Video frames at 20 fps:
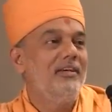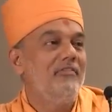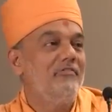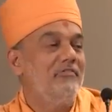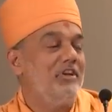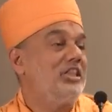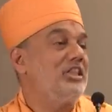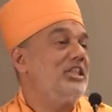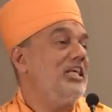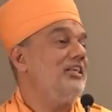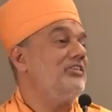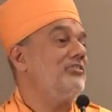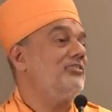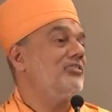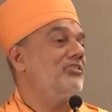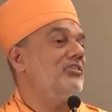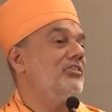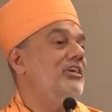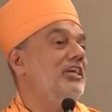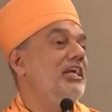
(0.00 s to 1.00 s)
With
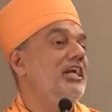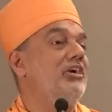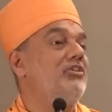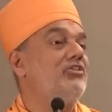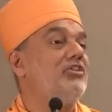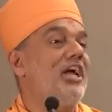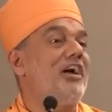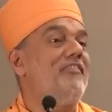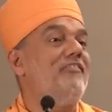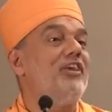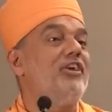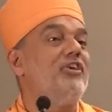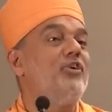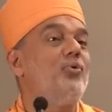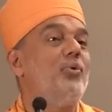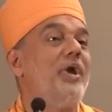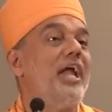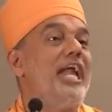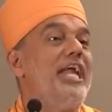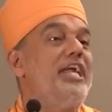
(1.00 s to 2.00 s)
this, he traveled
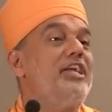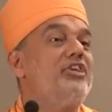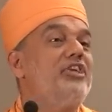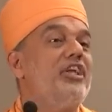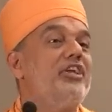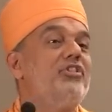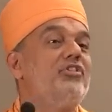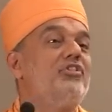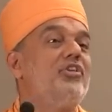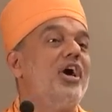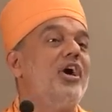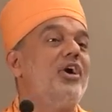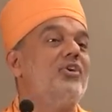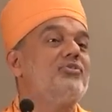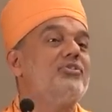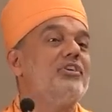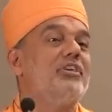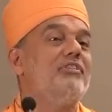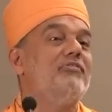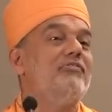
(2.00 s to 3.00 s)
to
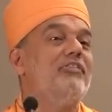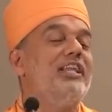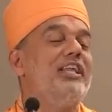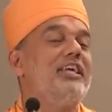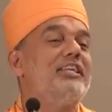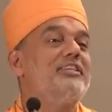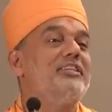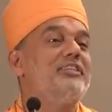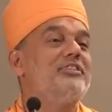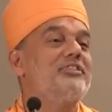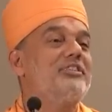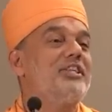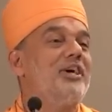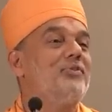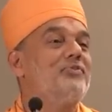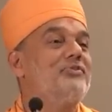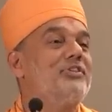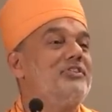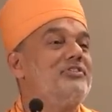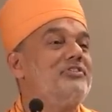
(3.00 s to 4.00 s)
18,000 villages,
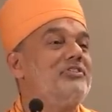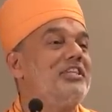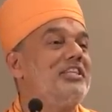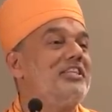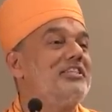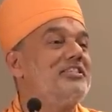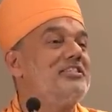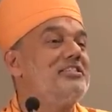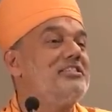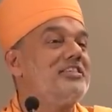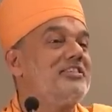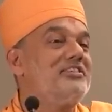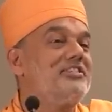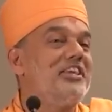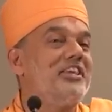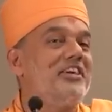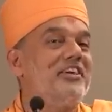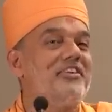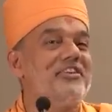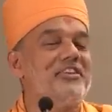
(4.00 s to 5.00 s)
towns and cities in
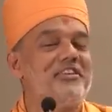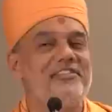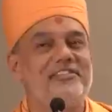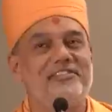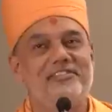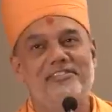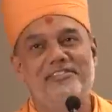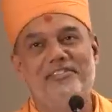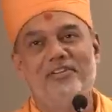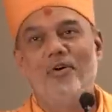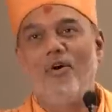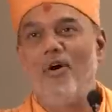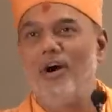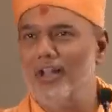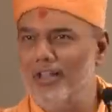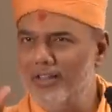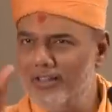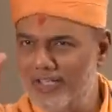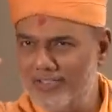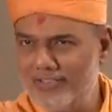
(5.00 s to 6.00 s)
60 countries.
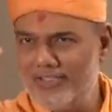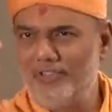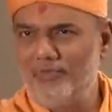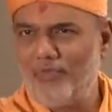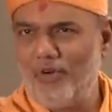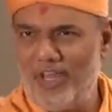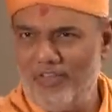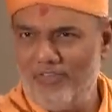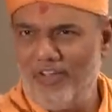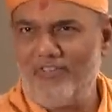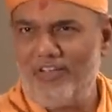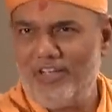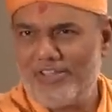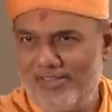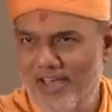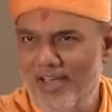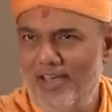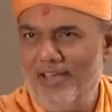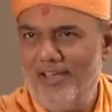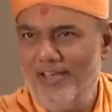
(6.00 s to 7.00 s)
All this in 45 years.
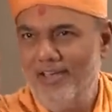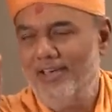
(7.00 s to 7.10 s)
Eh?